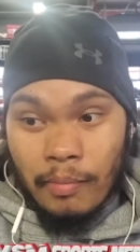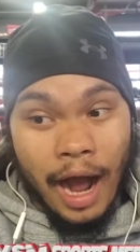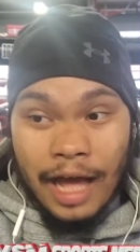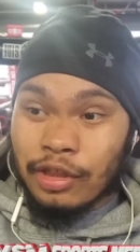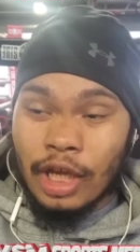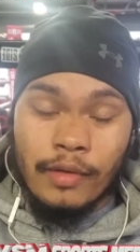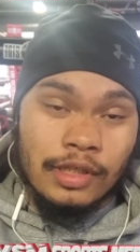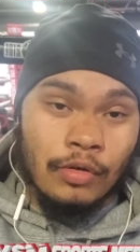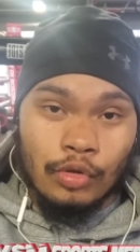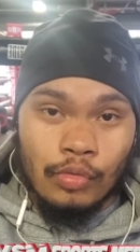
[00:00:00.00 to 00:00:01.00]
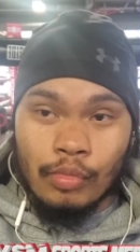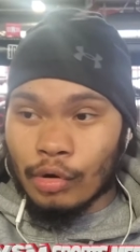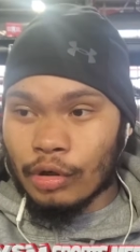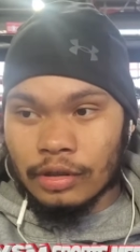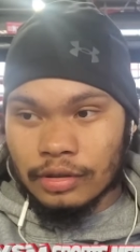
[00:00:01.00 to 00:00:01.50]
But I thought he was going to do
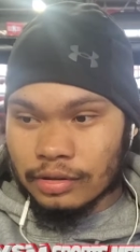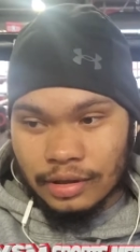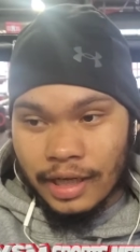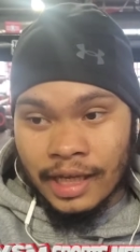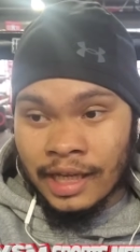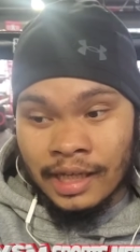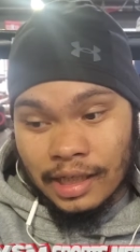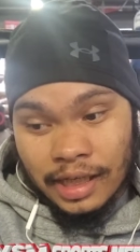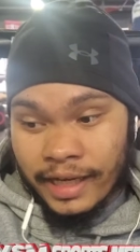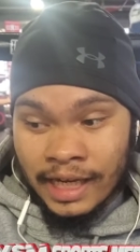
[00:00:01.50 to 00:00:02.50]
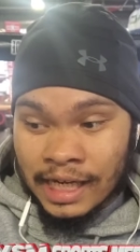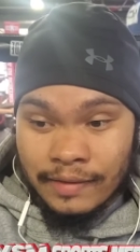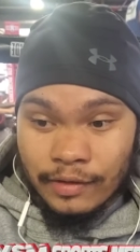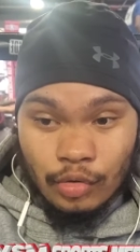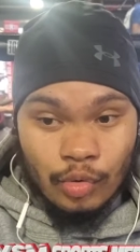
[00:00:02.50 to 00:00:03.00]
more. And he ain't, he
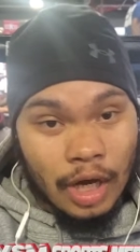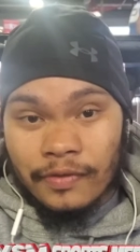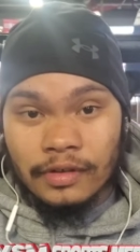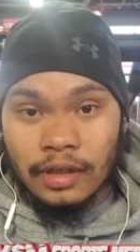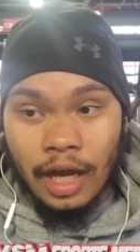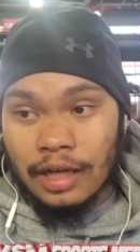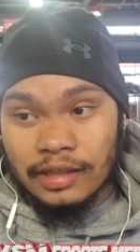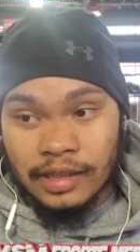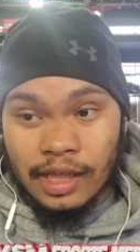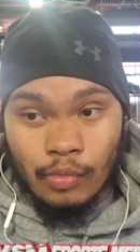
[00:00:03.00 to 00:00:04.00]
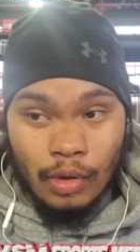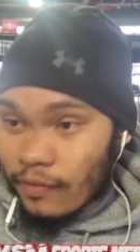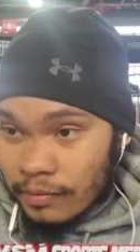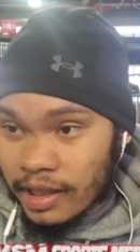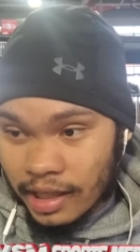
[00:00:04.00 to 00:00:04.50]
ain't even do nothing. I, neither one
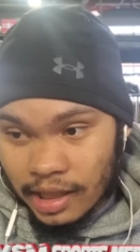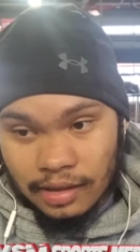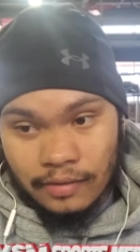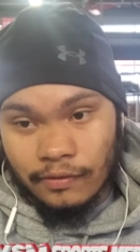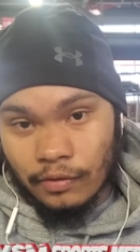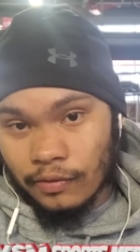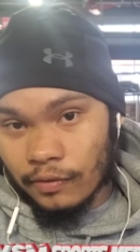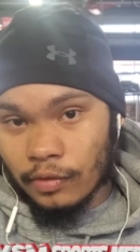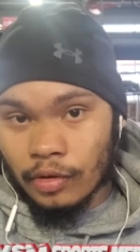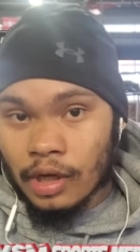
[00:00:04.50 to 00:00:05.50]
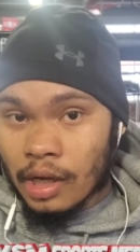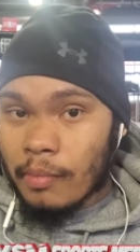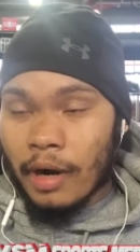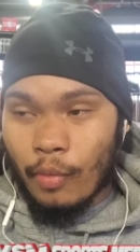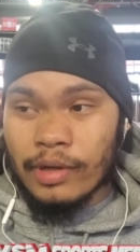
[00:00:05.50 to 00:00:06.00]
of them did anything for
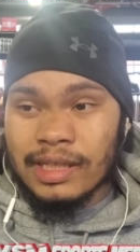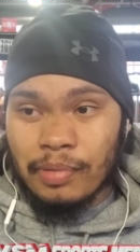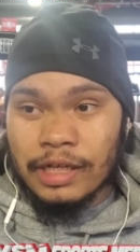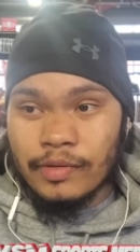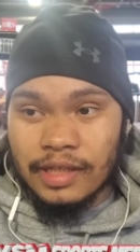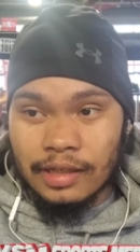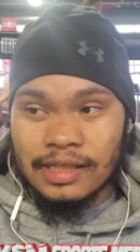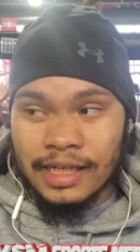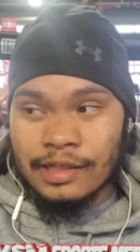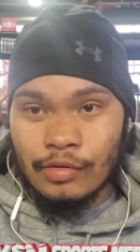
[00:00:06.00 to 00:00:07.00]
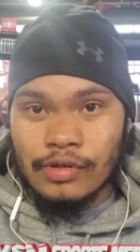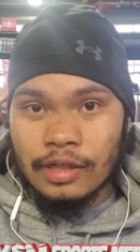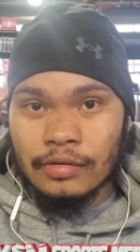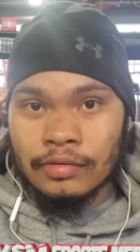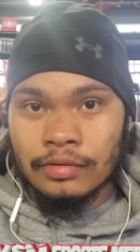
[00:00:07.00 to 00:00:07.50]
him. But I was impressed with De Los Santos,
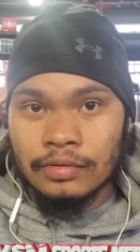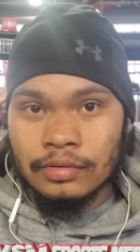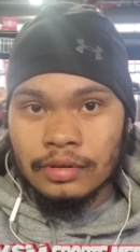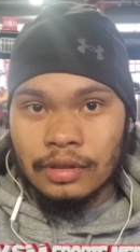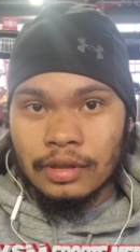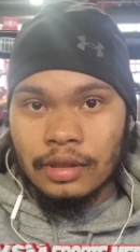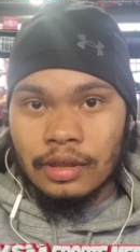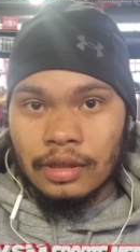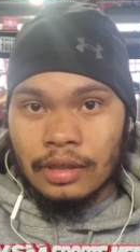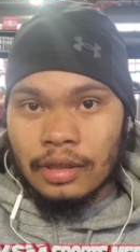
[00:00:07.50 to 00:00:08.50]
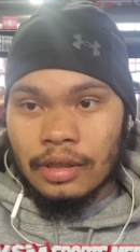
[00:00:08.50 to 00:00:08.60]
though. Why?